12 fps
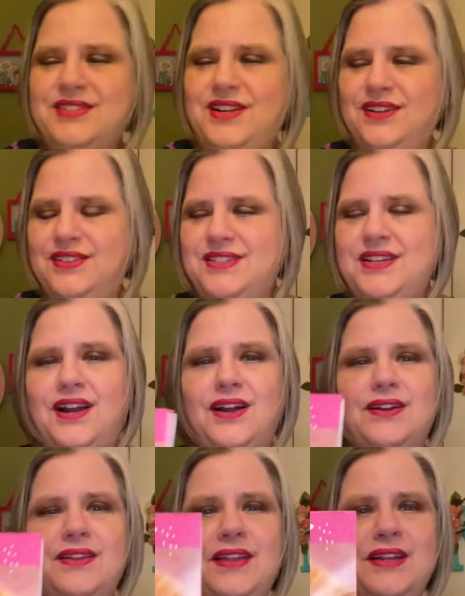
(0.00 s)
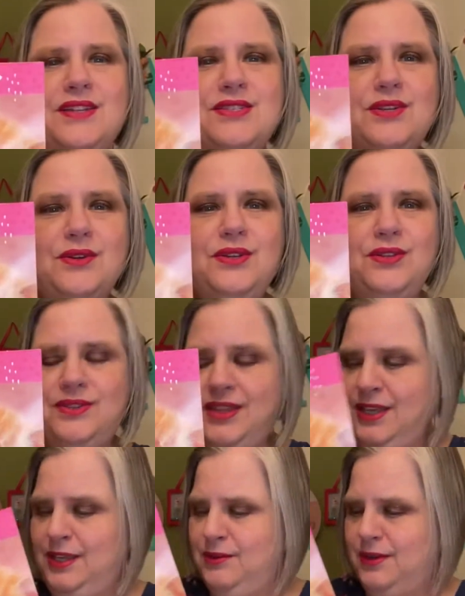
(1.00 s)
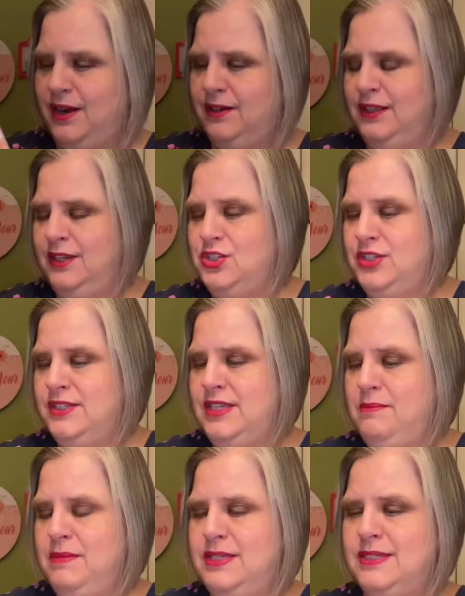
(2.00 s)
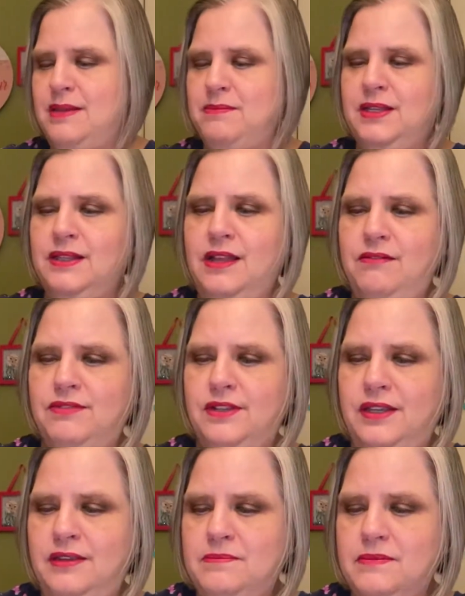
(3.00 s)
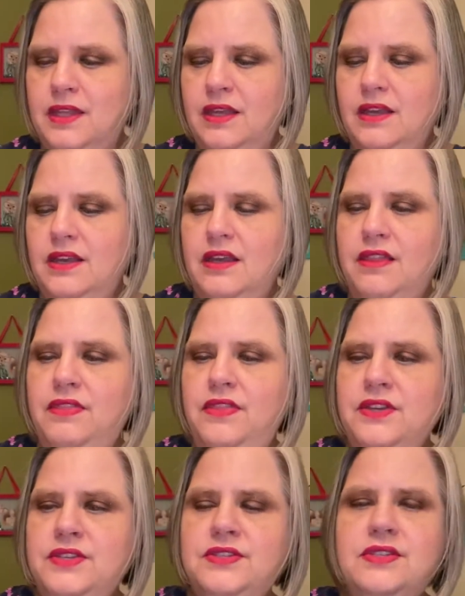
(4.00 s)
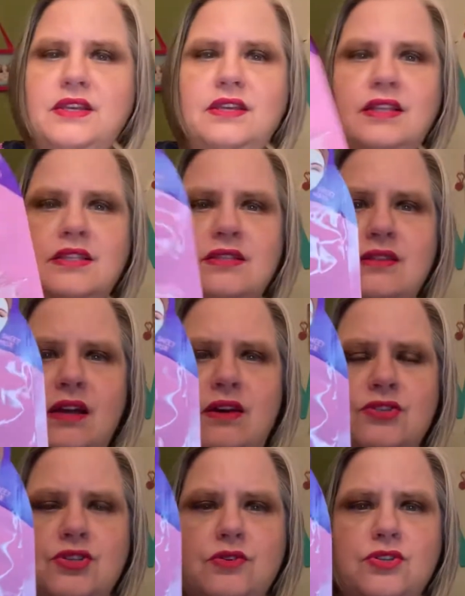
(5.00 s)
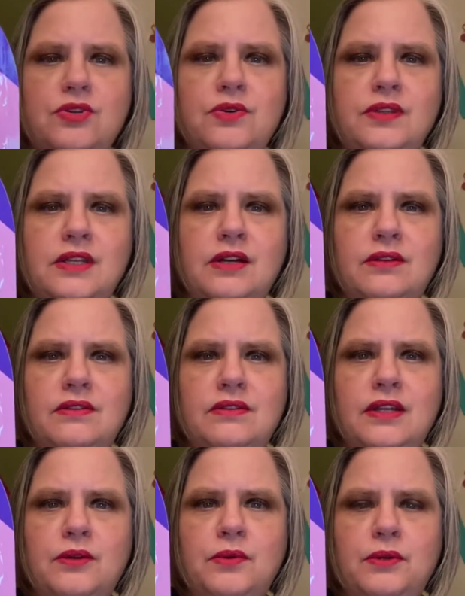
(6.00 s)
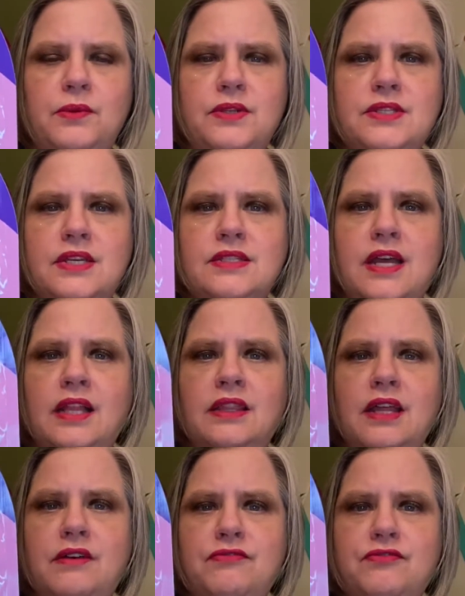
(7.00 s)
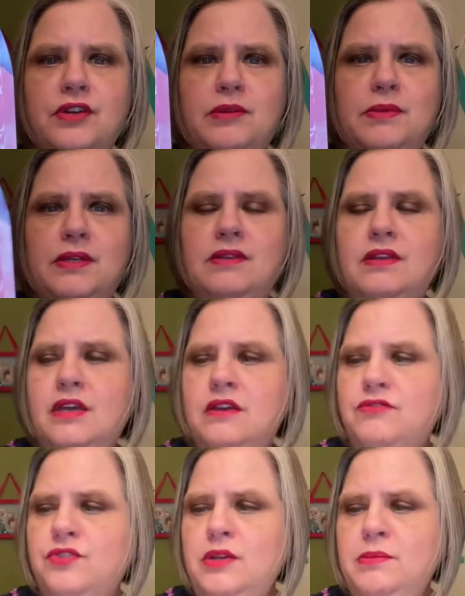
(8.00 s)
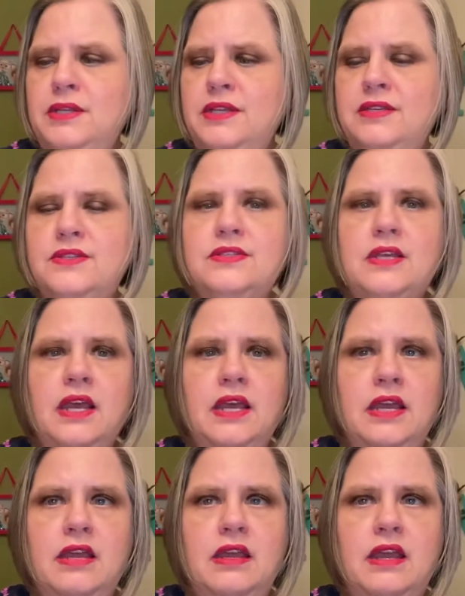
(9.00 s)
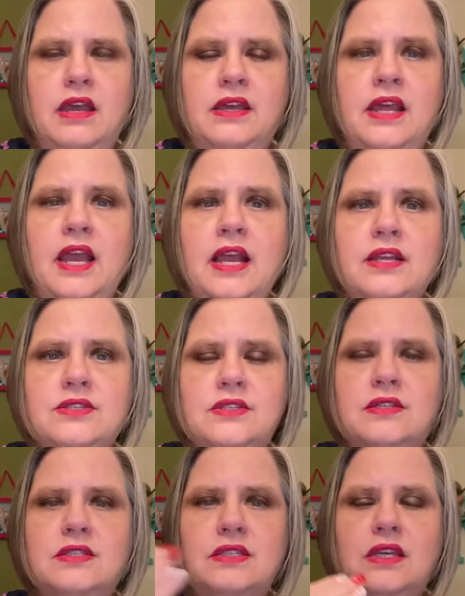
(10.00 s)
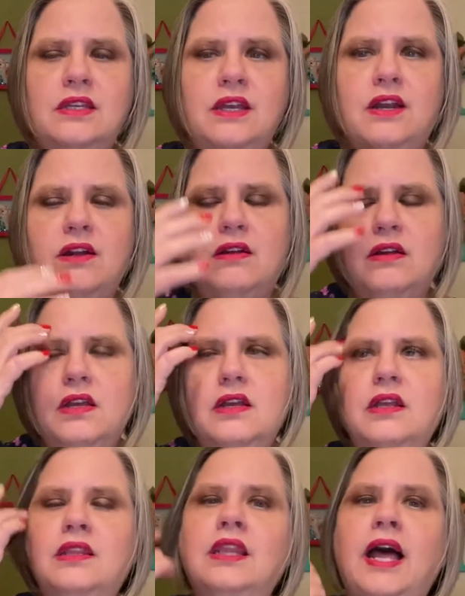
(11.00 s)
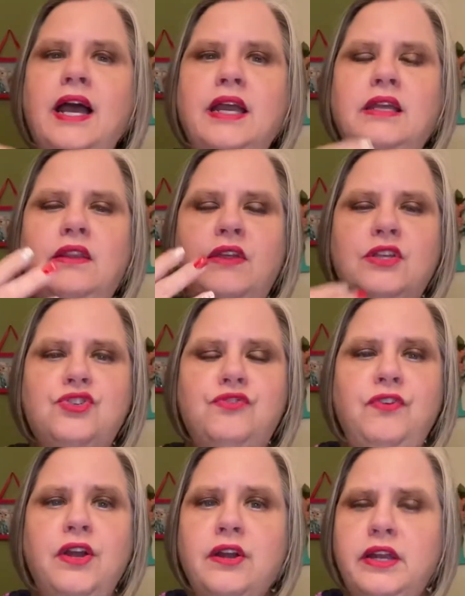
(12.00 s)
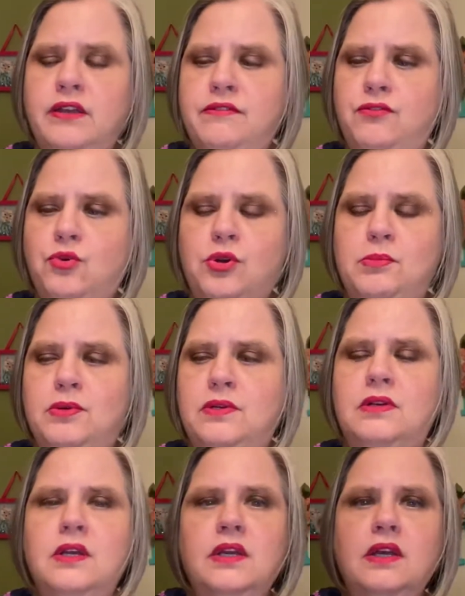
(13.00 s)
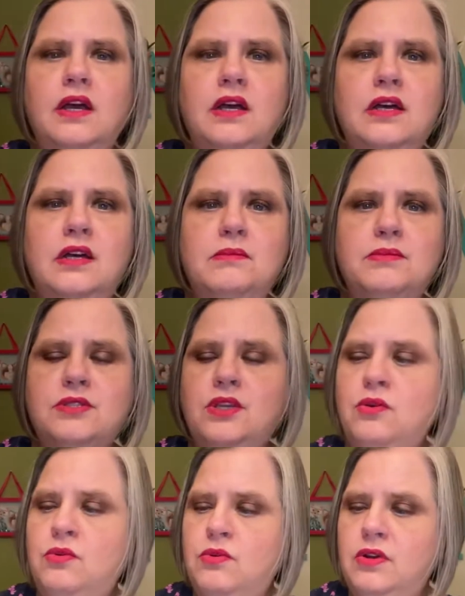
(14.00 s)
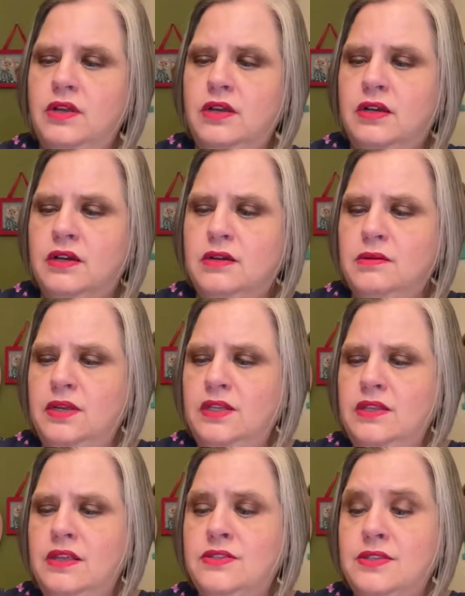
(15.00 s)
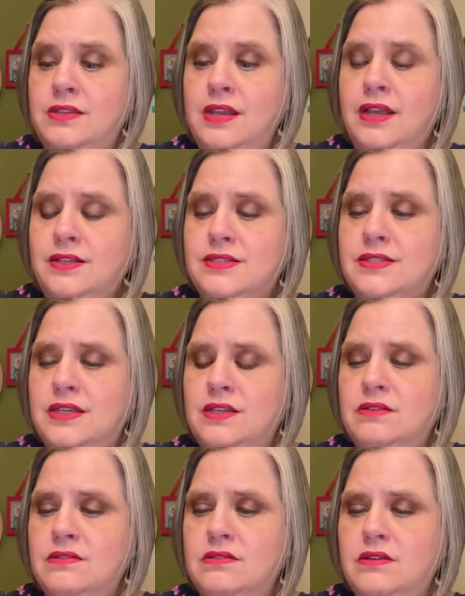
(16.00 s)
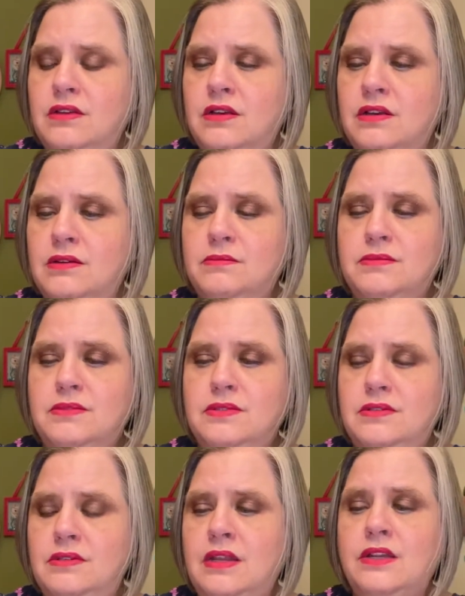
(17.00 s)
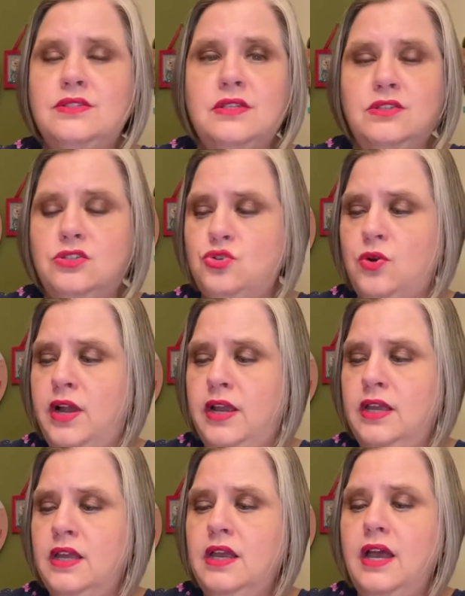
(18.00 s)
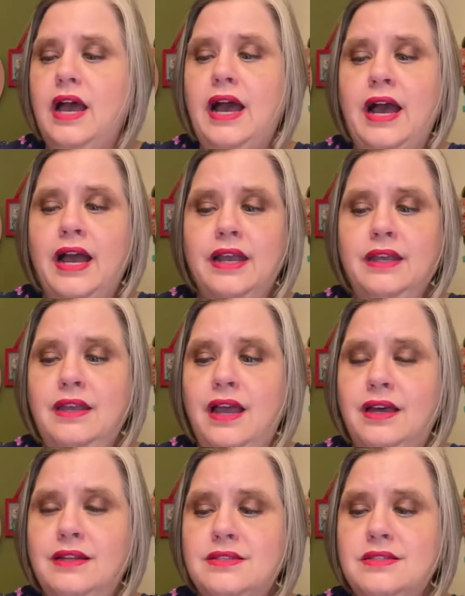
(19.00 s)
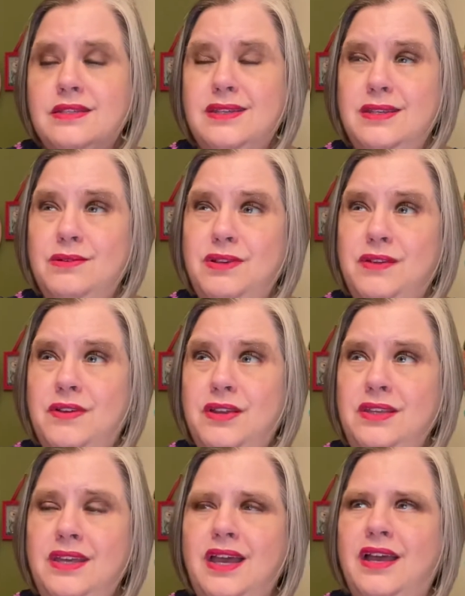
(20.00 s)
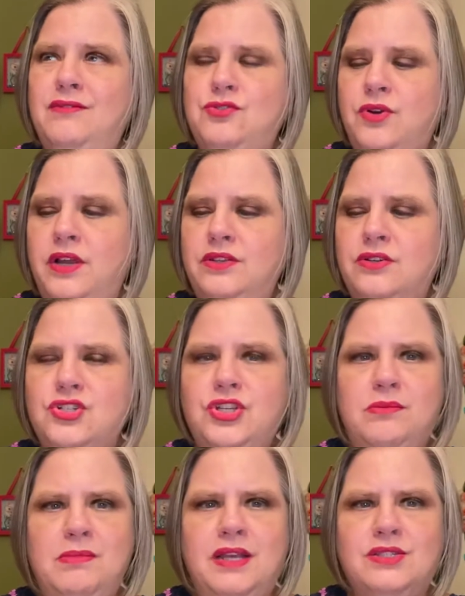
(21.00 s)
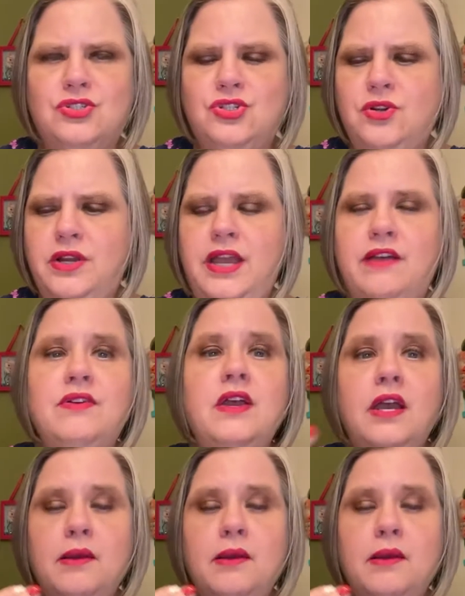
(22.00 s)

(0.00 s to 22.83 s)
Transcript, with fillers: Carla's card. That is so cute. Thank you, Carla. And she sent me something lovely. This, let's, I'll show it to you and then I'll, then I'll read what it says. I love Freeman. Freeman is a, an excellent skincare line that's very affordable. Um, so uh, it, it's a nice thing, um, nice thing to try. I honestly, have I? Yeah, I've tried their sheet masks. Sure I have.